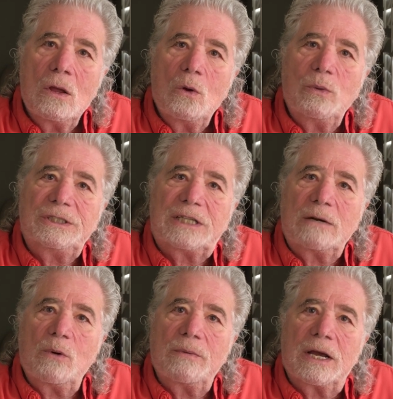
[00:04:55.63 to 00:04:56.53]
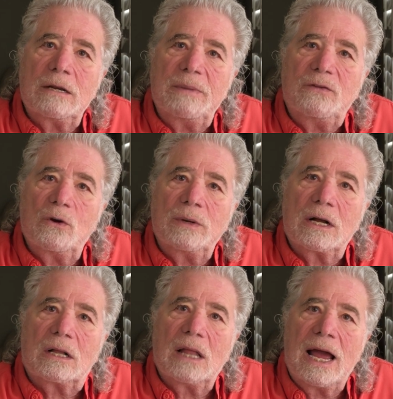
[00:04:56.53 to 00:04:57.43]
we said we were going to be doing a
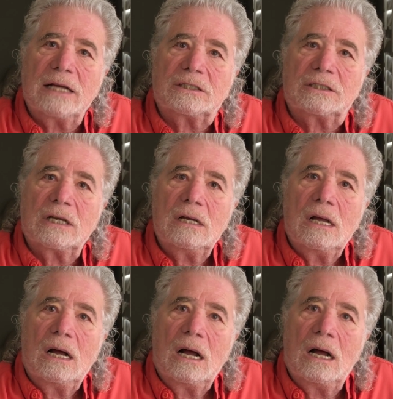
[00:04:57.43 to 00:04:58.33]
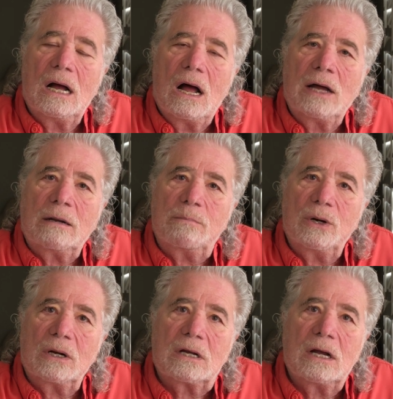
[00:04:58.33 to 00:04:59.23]
class on a
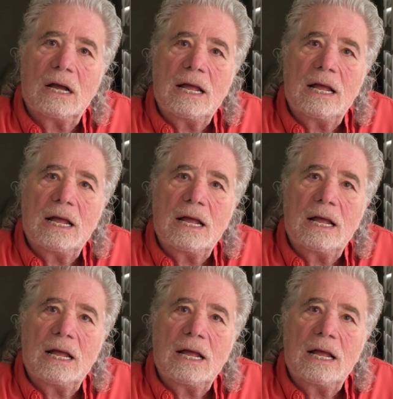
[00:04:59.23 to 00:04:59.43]
book